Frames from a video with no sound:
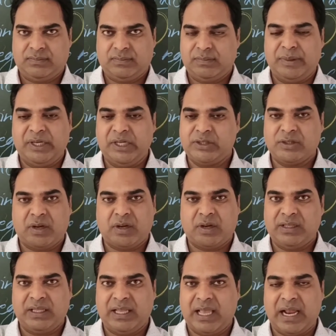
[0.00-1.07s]
British
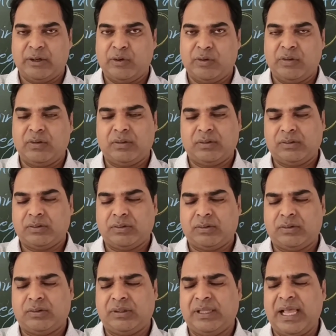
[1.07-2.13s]
government they had
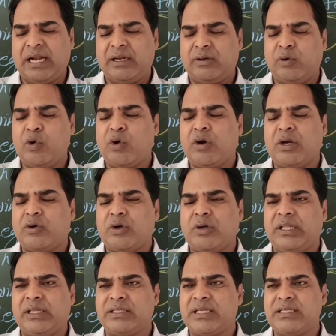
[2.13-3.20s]
no control,
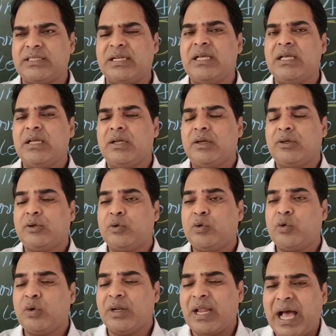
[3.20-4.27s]
in the sense that
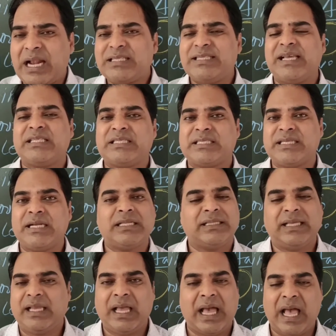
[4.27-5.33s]
to large extent
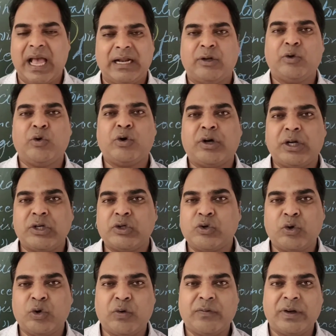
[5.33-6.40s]
they had no
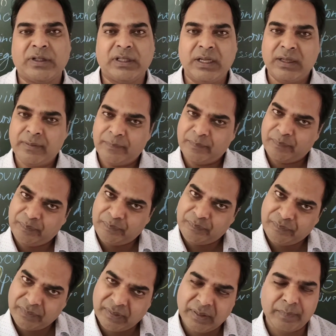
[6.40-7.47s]
control over the
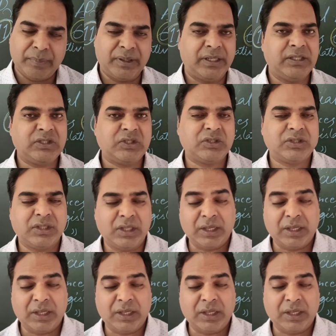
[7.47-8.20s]
British